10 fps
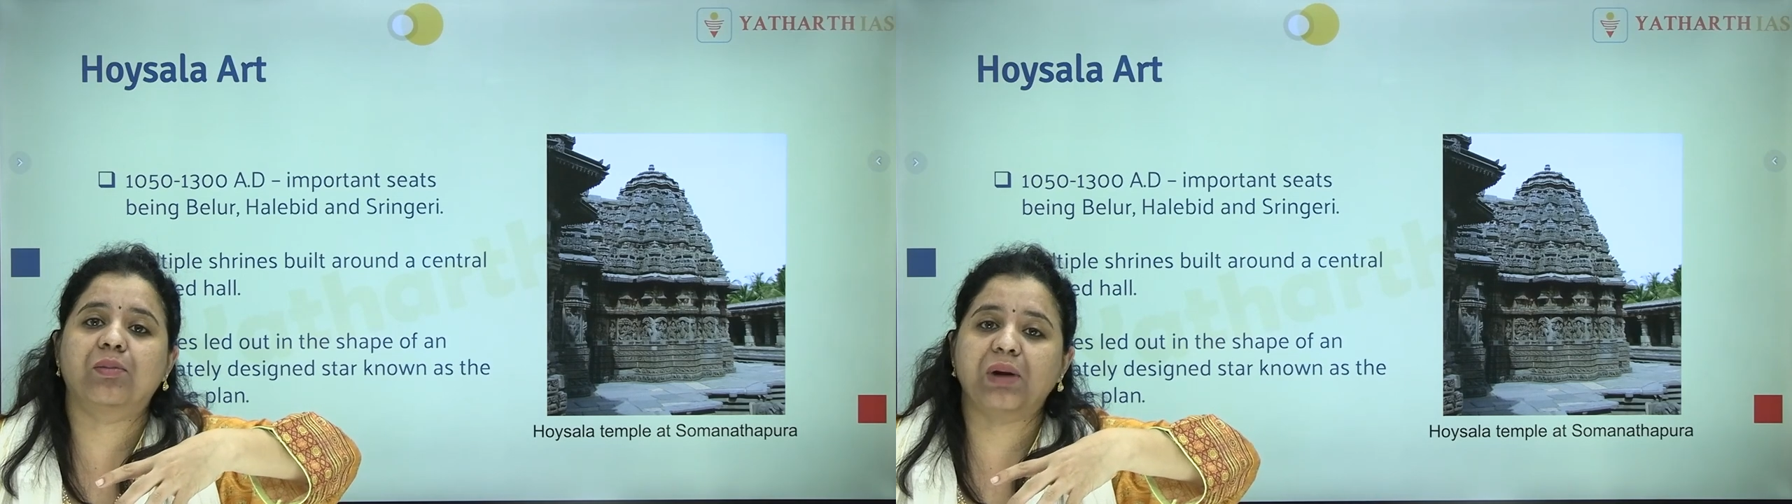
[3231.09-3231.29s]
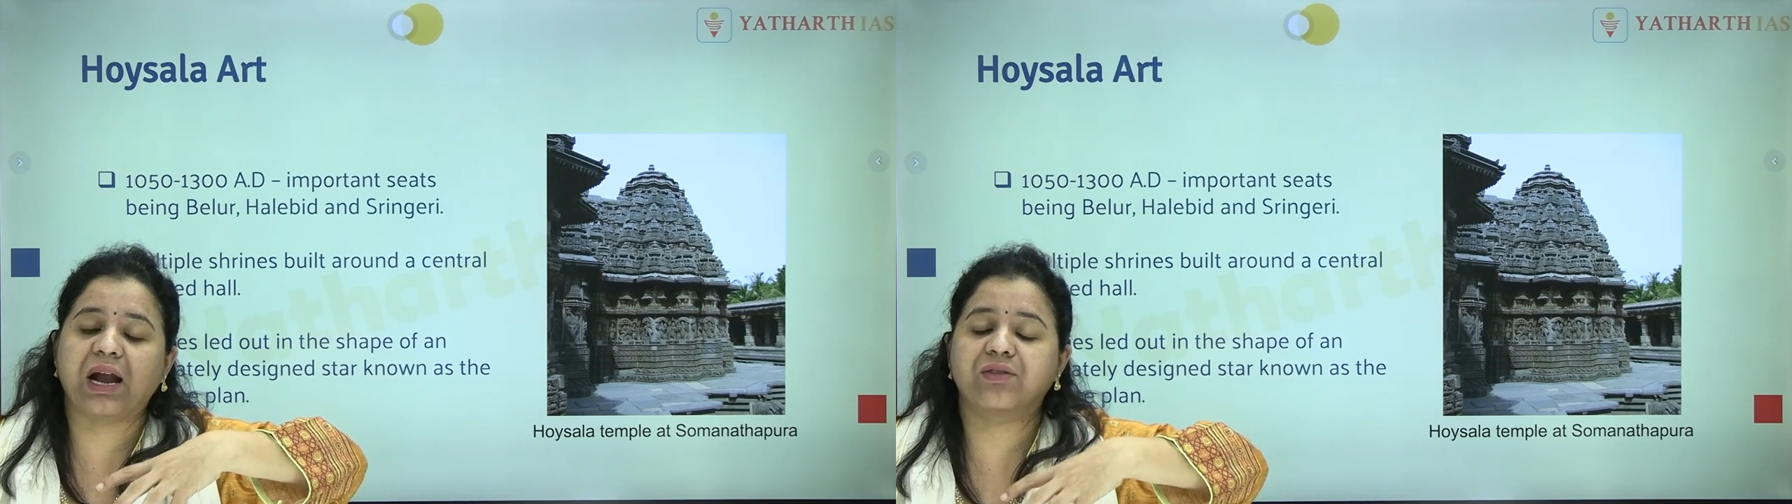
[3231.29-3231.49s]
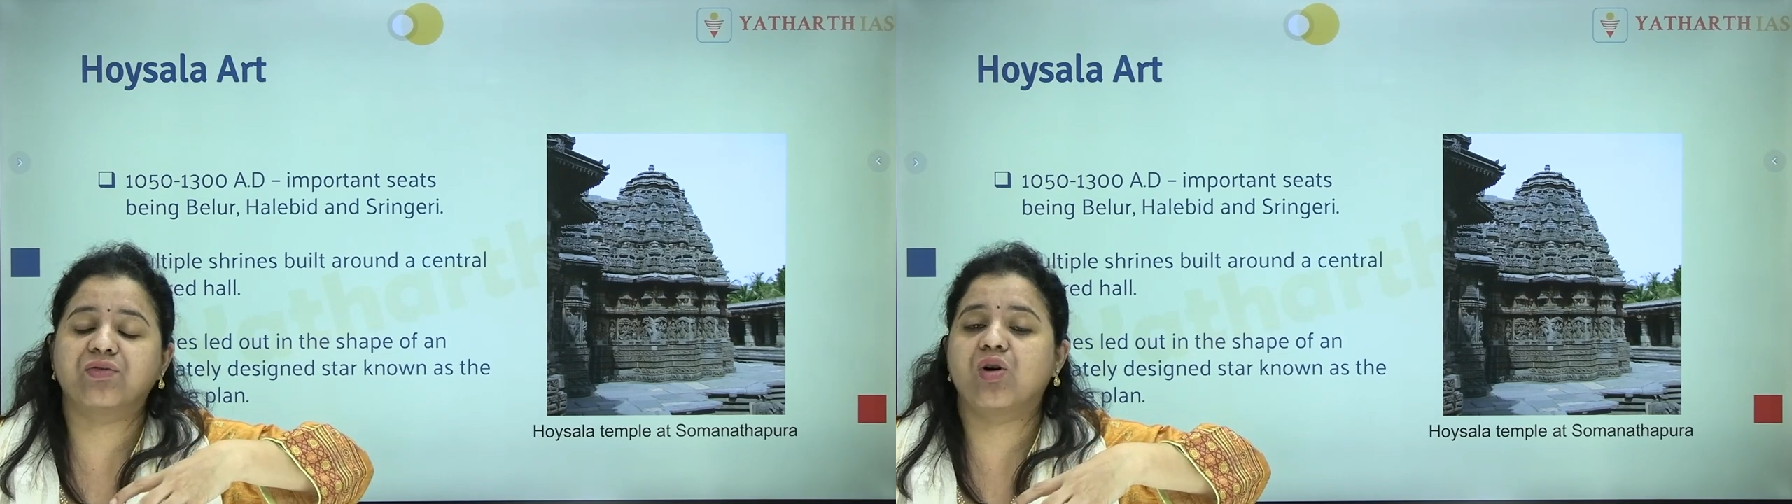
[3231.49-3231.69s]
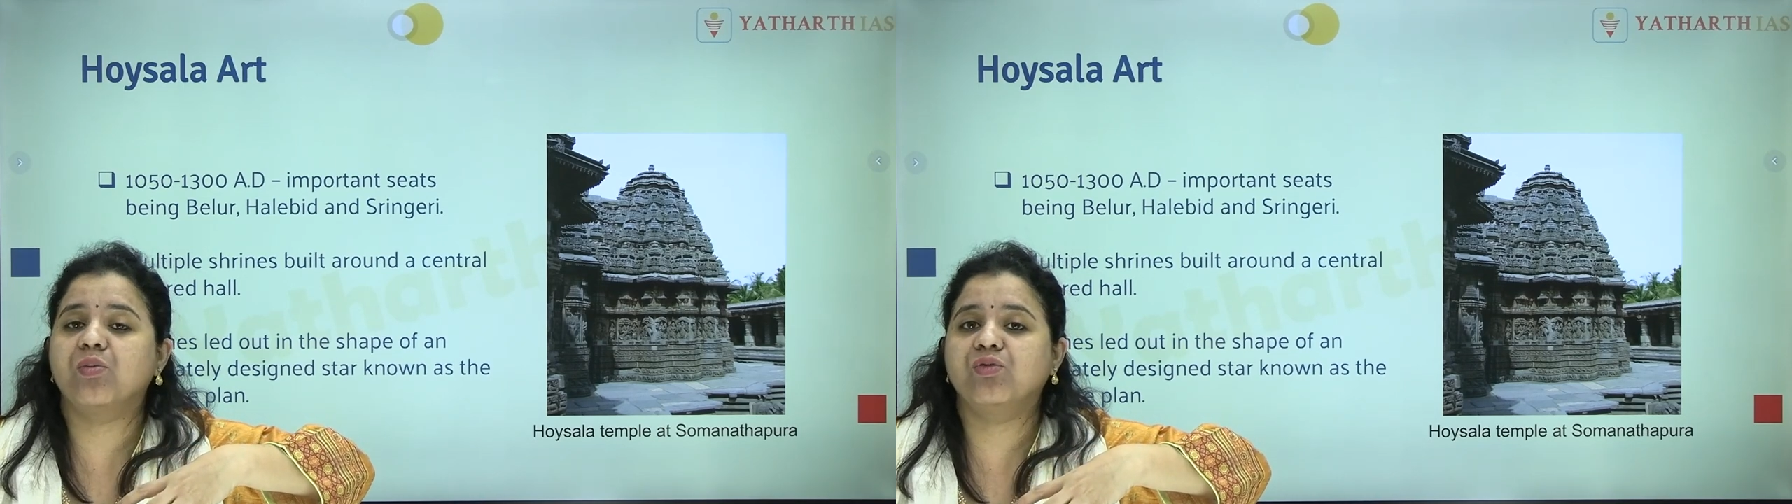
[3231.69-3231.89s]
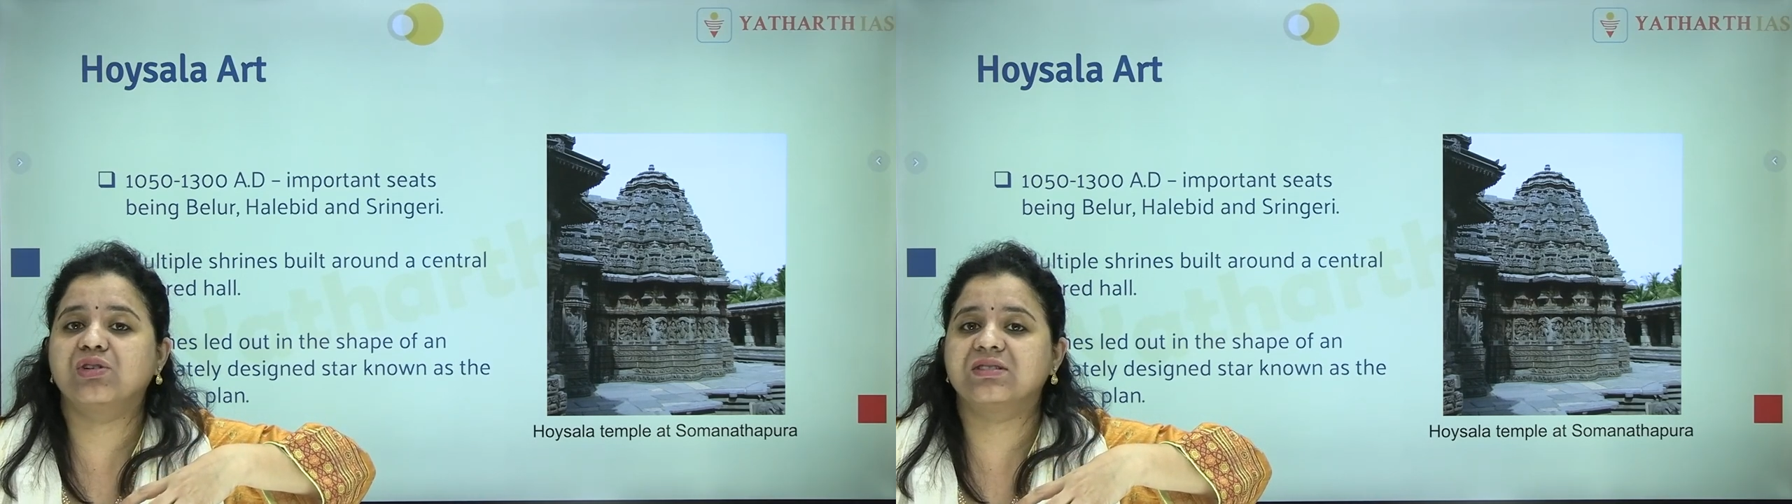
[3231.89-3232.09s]

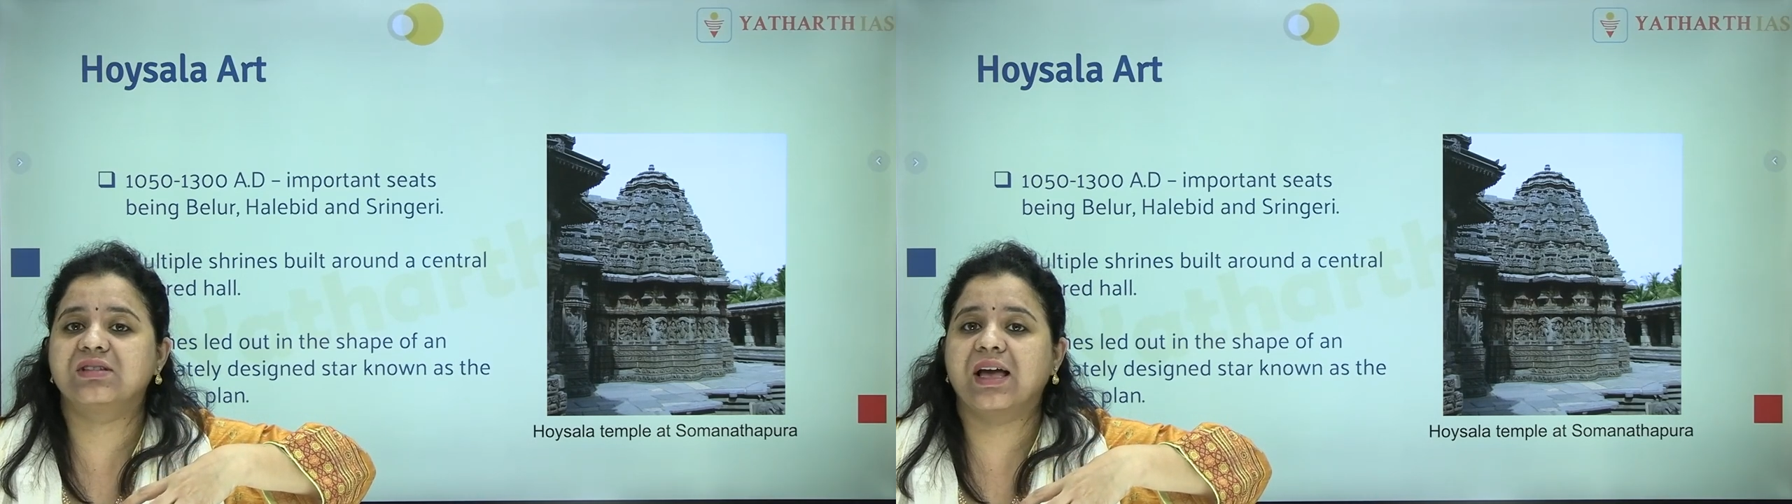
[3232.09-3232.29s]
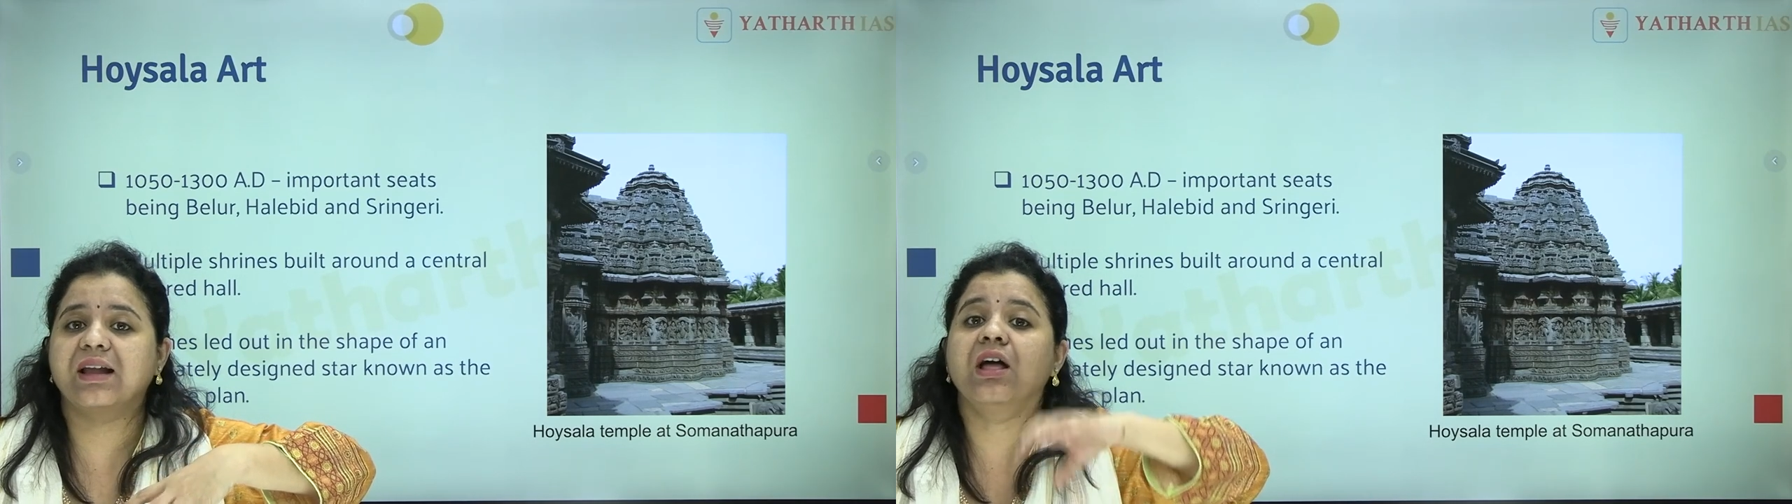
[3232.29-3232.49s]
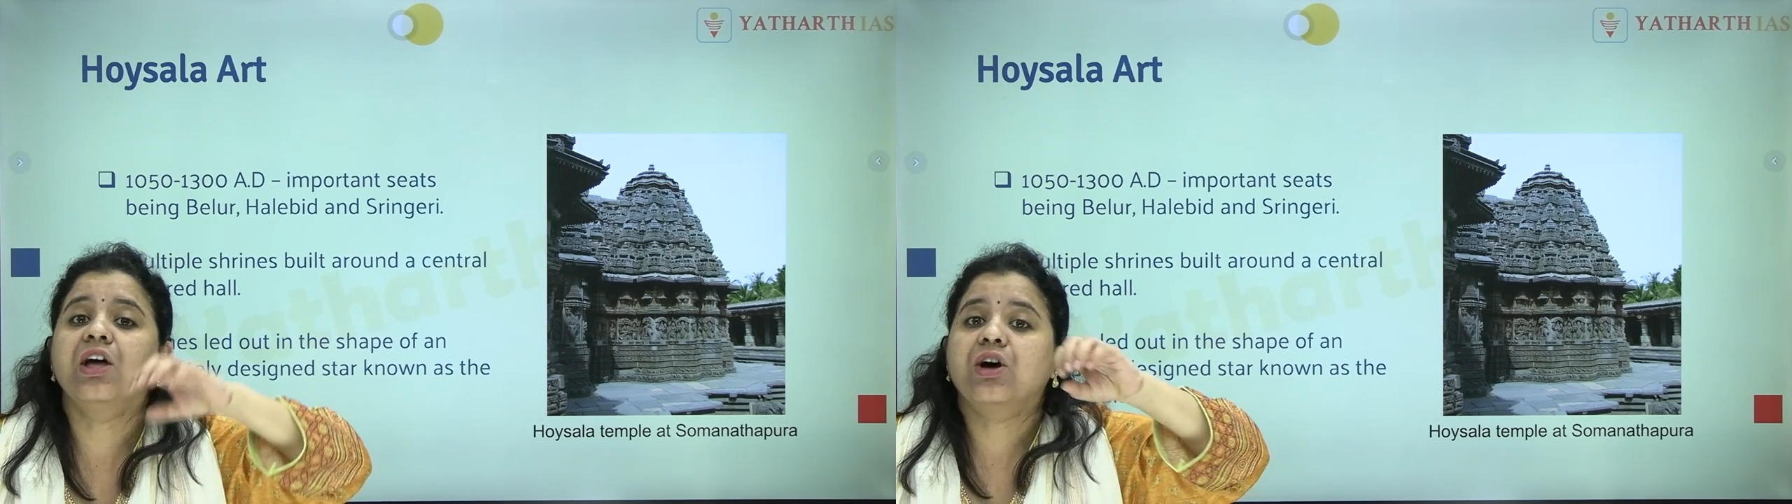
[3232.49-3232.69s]
platform was there,